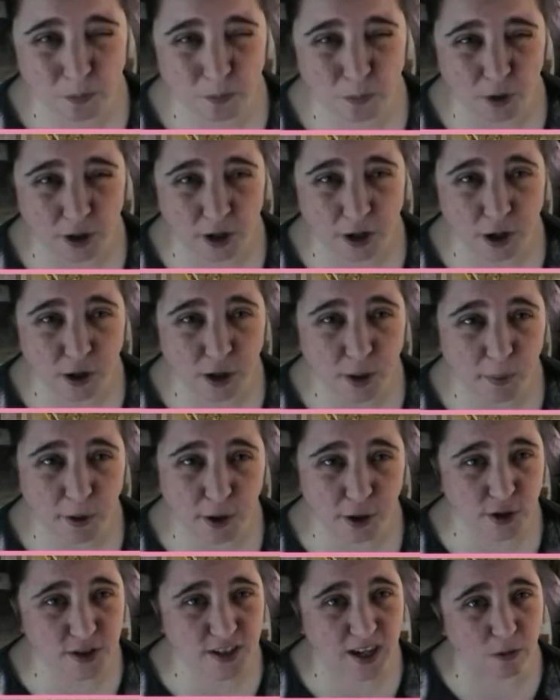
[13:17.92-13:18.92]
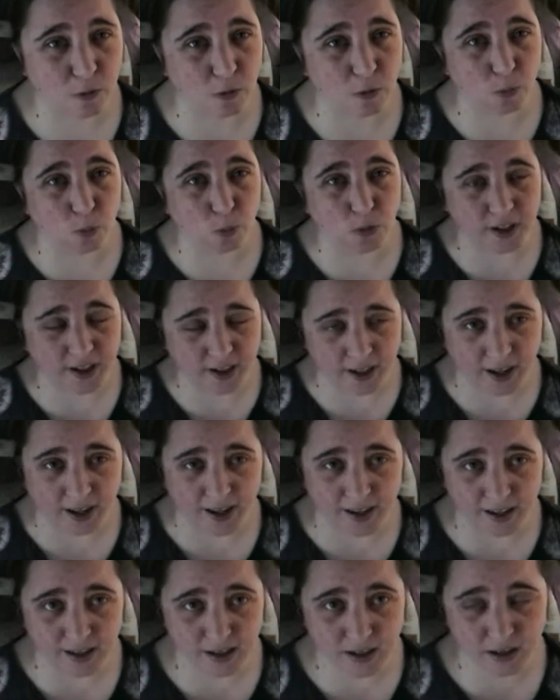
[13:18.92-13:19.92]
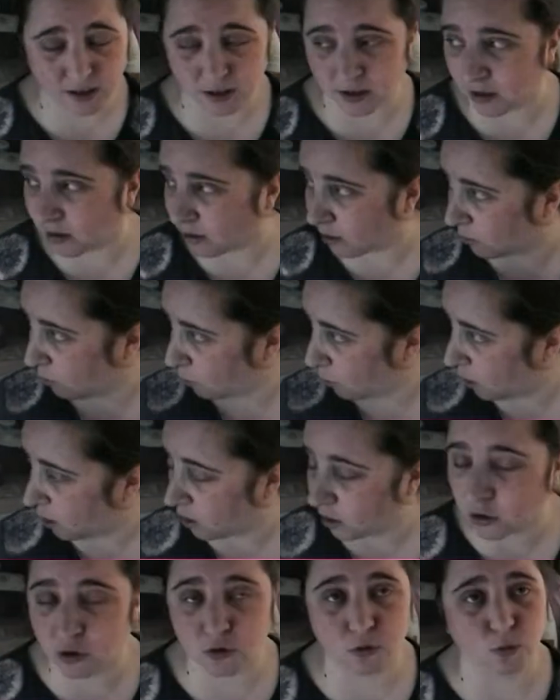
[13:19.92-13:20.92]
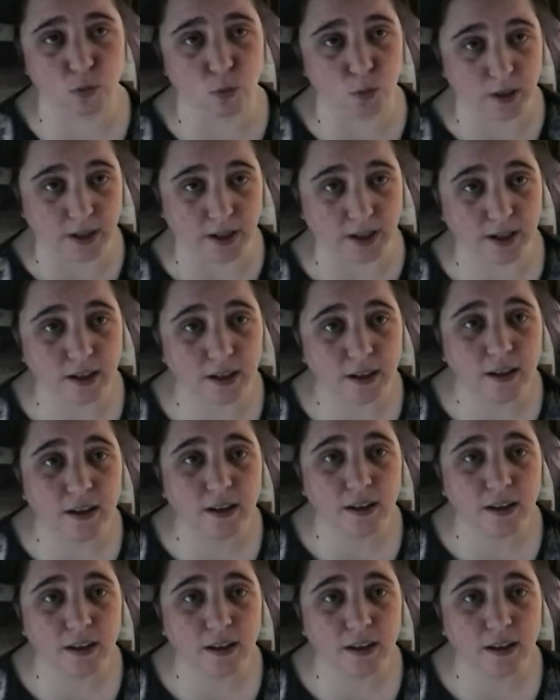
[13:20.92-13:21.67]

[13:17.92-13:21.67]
We can only post out on weekends because Duncan works all week,